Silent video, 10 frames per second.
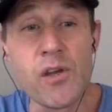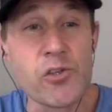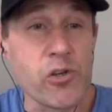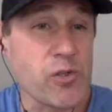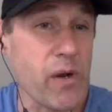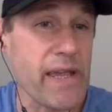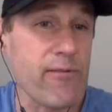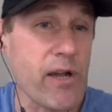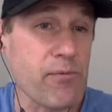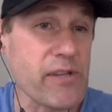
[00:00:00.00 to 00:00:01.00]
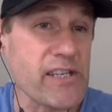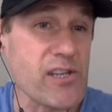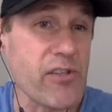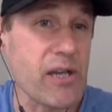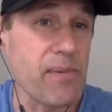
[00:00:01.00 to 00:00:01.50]
So just want to give you a couple things to
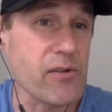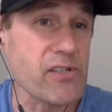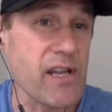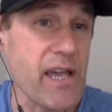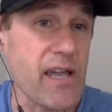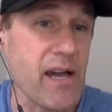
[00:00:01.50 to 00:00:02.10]
think about today.